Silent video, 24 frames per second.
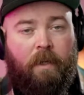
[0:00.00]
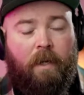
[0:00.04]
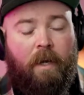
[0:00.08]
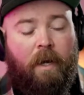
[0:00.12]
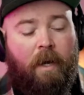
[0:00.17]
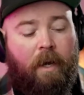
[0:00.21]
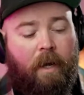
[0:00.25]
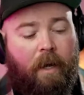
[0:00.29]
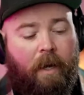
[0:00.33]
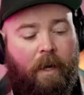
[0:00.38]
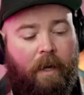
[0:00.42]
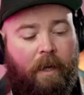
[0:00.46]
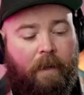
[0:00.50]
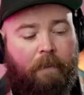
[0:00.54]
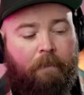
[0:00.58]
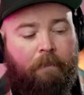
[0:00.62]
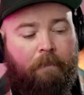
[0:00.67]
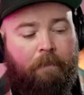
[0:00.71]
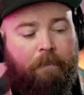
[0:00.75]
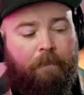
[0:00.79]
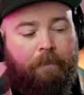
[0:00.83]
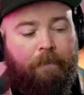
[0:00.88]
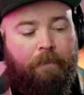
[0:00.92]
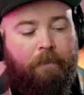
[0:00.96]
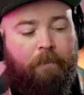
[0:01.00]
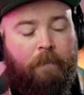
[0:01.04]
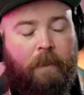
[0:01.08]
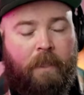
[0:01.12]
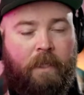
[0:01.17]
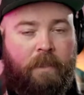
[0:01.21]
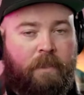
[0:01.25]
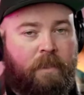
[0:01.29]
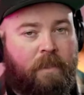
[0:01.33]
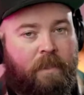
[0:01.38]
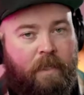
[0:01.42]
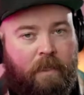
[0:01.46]

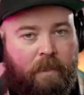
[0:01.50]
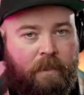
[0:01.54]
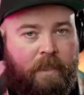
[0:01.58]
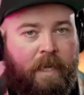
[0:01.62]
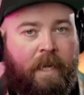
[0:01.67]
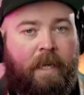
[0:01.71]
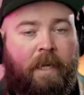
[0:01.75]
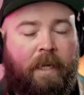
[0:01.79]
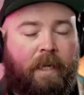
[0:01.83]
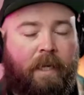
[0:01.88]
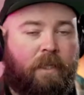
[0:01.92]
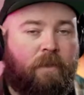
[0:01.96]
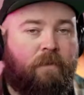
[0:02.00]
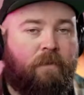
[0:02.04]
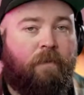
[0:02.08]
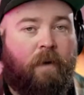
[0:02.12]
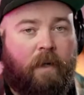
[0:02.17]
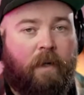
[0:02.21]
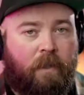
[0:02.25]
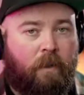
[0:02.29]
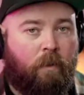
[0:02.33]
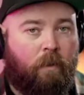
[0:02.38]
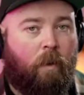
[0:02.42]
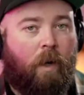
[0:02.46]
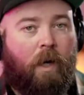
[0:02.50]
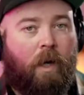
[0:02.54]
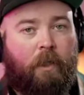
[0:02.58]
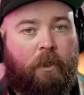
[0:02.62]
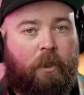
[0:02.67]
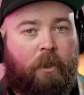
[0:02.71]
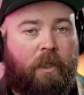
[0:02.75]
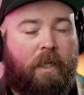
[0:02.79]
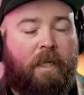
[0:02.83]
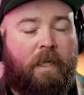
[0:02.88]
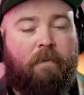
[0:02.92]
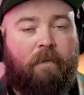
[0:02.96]
because it's entertaining. It's fun to
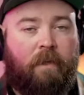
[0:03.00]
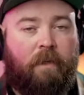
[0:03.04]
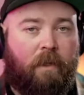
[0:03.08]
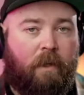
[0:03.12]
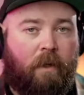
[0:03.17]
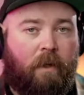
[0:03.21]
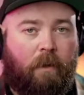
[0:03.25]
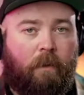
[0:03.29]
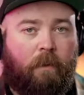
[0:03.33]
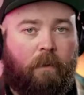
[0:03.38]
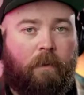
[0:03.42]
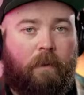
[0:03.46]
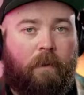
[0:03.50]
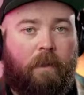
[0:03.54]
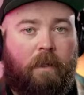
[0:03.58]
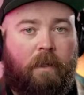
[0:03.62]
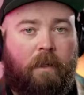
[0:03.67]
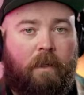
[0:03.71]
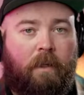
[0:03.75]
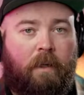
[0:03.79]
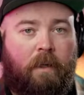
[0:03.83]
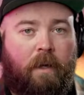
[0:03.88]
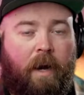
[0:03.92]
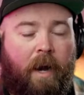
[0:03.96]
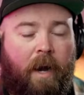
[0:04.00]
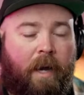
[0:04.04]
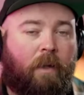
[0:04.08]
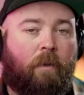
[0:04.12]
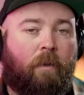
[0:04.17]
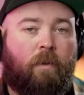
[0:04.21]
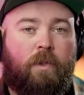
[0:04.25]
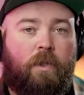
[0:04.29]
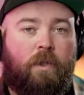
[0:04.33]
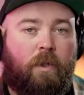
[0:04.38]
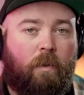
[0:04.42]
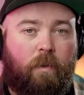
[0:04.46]
watch, even though I
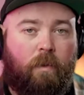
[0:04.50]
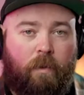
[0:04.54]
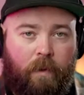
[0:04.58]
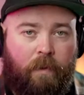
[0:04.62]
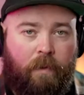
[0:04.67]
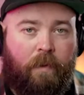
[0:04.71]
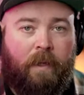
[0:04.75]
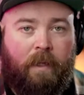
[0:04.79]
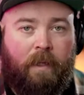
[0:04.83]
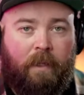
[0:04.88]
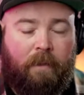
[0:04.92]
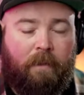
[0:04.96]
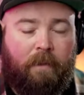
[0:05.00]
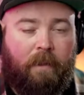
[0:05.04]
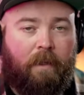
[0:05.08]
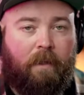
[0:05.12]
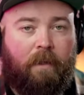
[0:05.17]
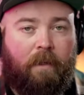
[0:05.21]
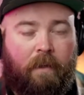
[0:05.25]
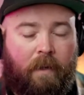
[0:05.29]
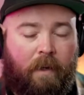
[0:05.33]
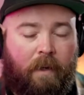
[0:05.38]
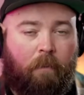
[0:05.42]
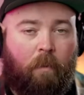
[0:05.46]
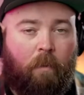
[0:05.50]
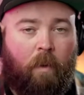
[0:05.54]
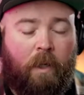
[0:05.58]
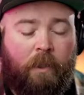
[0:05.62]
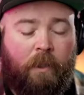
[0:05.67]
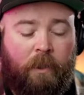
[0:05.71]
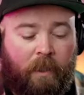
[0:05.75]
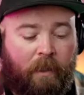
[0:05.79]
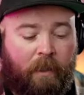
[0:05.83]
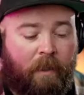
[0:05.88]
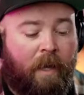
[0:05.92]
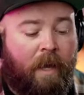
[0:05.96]
don't do the thing that I'm
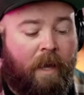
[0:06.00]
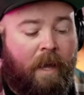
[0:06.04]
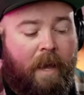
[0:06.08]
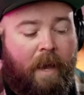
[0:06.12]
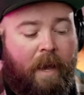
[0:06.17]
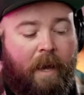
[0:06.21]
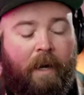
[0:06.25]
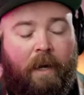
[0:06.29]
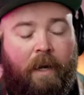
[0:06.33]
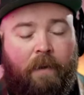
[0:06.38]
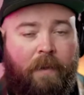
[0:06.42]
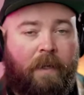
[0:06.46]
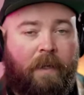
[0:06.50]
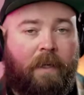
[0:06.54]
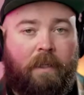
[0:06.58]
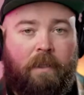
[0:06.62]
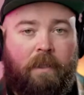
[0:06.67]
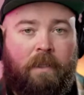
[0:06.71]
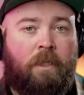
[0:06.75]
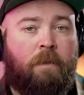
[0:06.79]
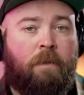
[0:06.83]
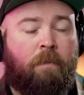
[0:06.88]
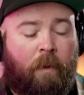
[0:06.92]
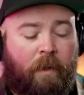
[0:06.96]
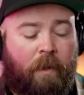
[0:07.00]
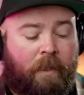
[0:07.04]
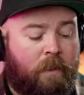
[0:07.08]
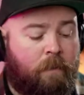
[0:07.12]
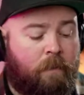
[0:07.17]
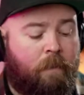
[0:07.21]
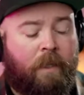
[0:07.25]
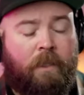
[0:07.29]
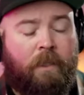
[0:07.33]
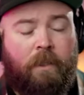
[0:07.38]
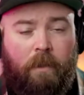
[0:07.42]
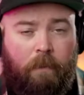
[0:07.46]
watching. And I think at this point,
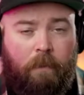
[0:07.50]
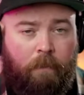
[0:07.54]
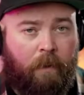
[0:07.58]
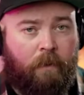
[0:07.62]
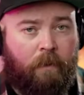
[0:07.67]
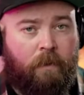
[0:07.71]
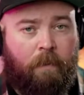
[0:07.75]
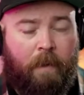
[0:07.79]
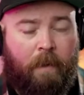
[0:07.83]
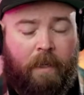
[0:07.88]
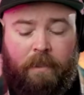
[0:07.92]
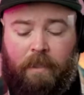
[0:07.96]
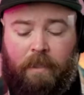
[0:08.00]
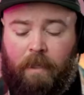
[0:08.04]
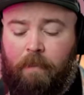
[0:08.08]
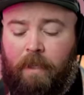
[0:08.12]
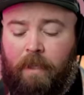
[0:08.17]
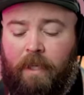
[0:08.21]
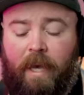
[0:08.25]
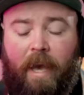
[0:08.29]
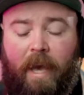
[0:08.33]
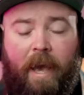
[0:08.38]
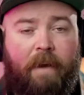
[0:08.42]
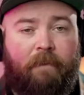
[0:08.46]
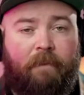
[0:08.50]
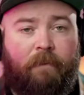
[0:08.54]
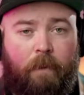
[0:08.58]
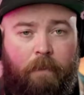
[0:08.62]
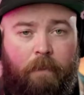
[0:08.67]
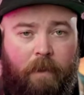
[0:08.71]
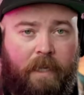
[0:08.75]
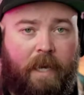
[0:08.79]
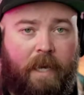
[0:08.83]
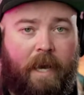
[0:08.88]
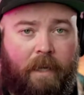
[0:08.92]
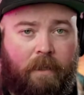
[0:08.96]
especially post-pandemic,
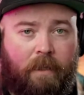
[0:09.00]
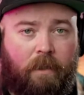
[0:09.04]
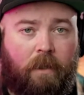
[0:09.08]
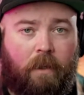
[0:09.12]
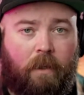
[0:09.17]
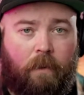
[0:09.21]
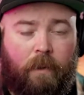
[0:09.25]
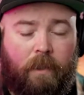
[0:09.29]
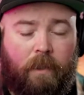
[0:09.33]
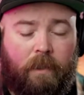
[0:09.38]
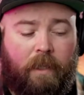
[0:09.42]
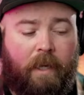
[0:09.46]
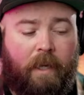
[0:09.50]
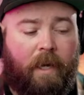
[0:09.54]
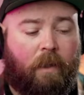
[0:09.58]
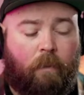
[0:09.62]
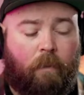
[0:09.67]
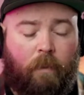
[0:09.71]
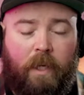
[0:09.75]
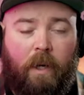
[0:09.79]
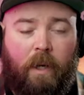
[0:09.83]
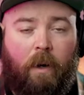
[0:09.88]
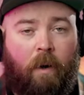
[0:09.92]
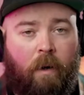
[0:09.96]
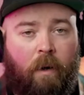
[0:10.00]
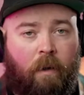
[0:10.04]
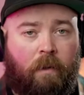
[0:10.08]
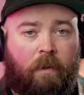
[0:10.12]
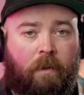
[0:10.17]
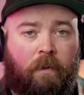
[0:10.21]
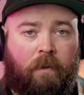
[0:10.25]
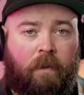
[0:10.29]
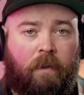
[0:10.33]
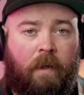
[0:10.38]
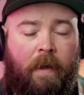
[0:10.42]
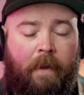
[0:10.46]
everybody had to go online. We
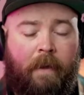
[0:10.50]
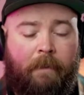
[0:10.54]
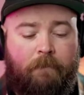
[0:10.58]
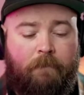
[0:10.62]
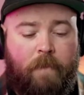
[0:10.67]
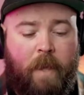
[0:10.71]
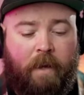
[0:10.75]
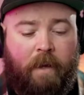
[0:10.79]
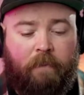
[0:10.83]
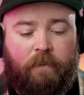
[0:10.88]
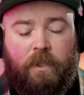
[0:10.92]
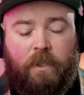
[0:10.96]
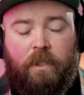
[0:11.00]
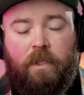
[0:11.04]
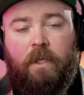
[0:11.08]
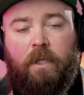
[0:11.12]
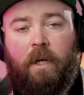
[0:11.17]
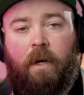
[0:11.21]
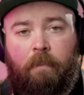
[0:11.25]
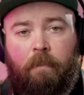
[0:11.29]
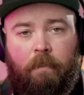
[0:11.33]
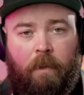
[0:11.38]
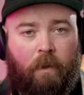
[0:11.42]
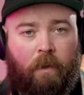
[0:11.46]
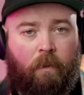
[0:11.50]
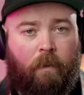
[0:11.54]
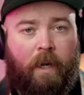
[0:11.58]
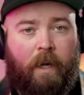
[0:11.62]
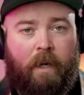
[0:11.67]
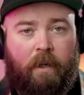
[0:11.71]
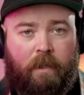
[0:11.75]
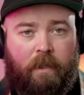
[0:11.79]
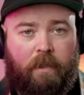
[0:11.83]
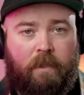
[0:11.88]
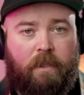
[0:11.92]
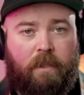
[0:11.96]
all have some
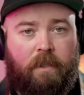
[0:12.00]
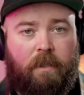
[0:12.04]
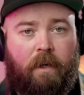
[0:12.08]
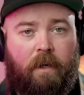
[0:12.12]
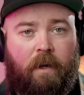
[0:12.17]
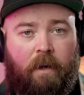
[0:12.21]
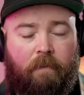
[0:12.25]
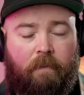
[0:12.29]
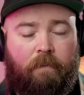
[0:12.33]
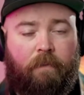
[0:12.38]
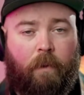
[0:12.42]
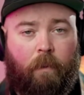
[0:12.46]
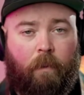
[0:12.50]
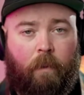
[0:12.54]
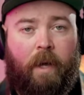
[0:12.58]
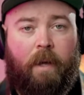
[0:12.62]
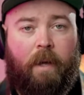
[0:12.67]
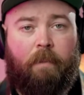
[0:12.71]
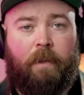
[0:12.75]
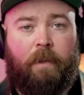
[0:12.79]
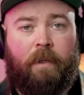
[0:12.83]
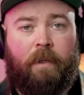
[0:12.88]
awareness of the web.